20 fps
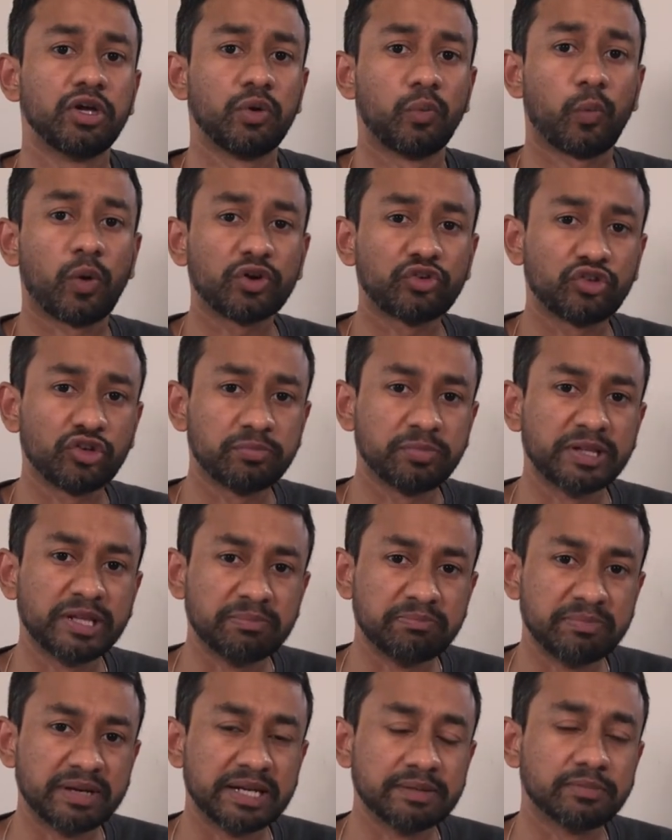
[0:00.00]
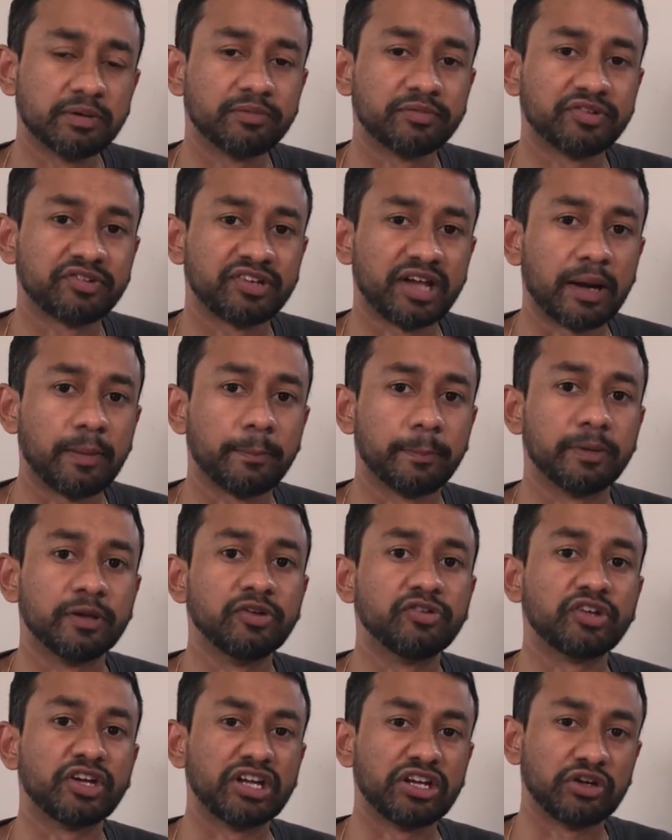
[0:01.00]
What should be the minimum
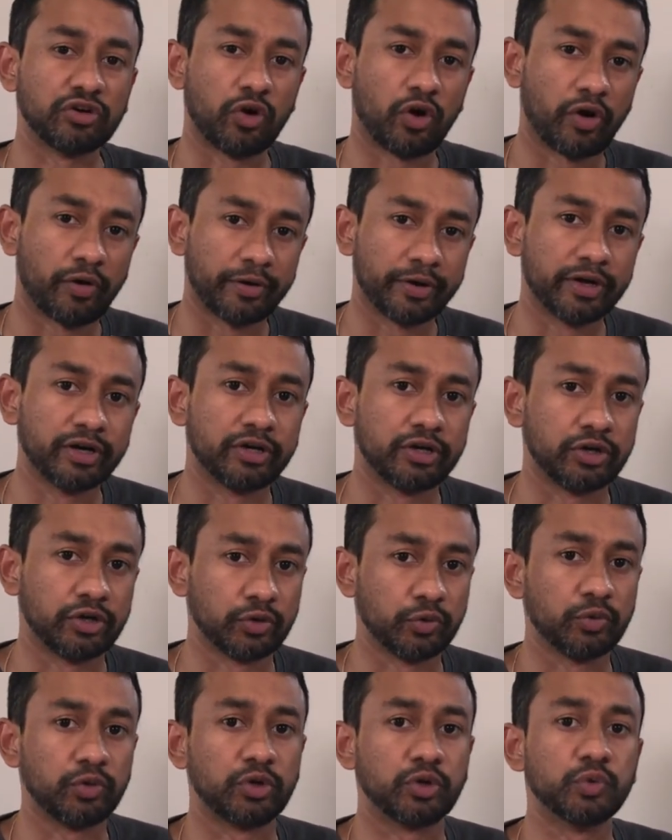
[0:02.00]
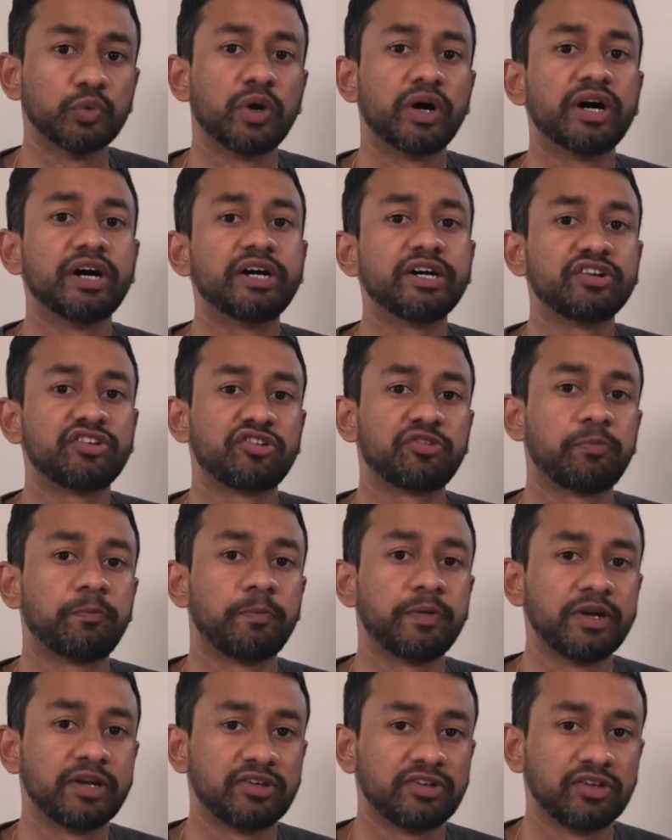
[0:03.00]
samples in order to do a
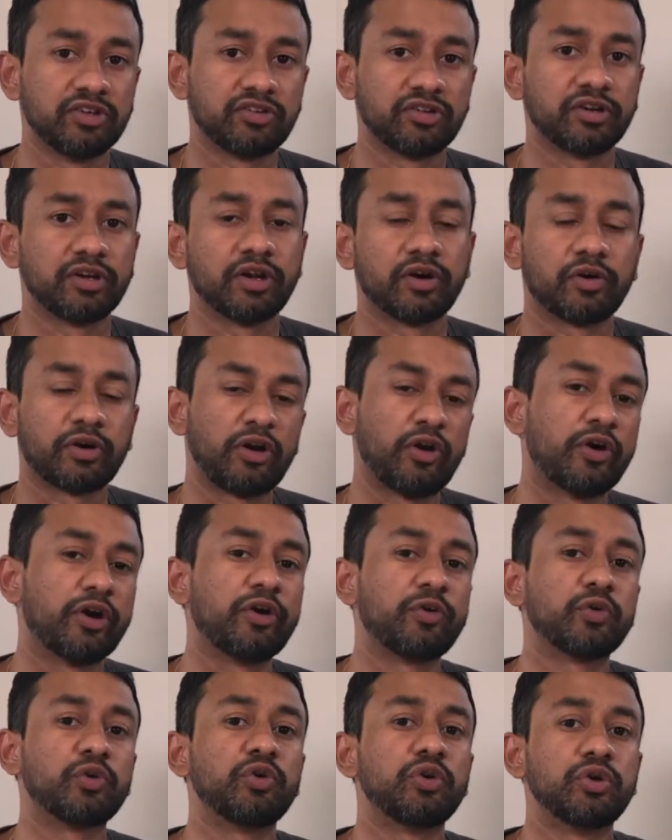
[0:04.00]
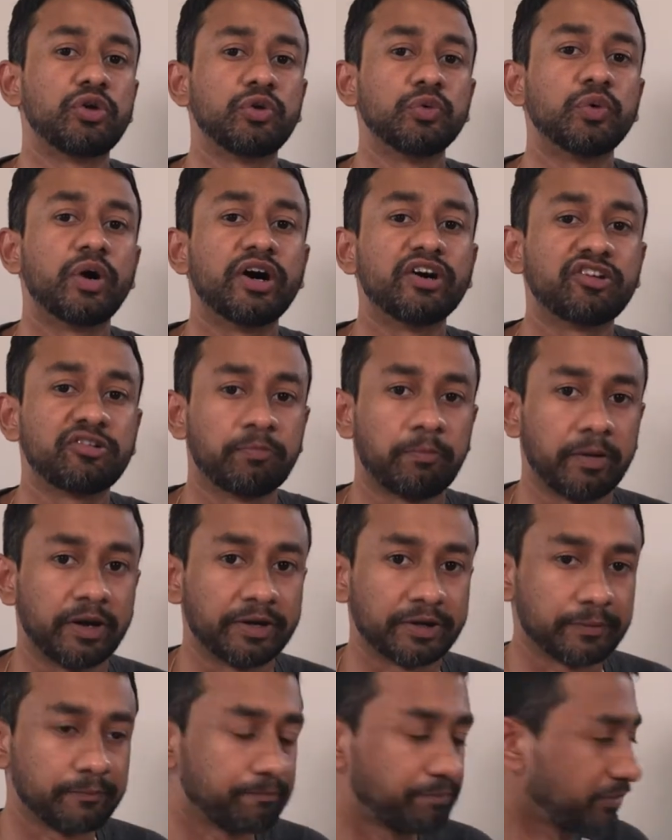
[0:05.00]
decision or in order to do a
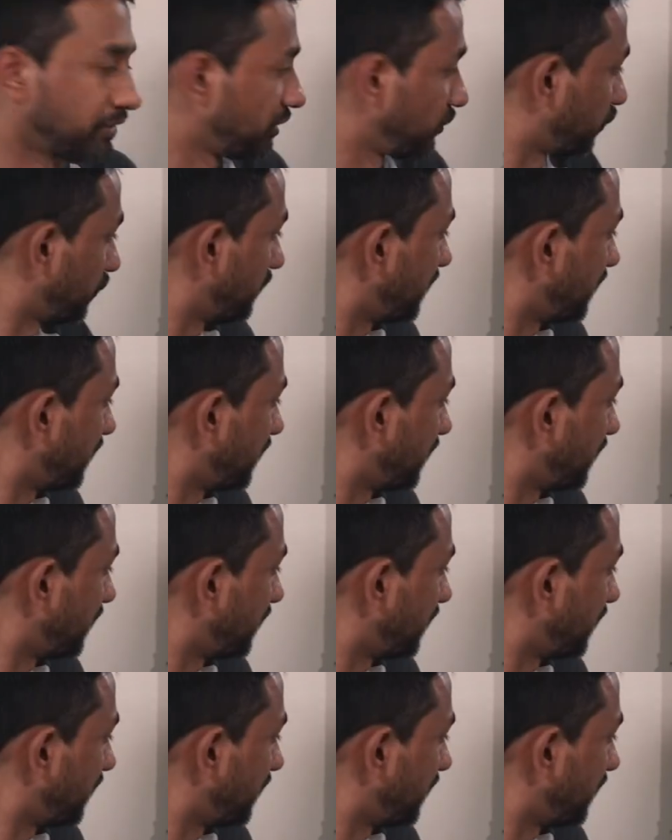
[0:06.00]
split? So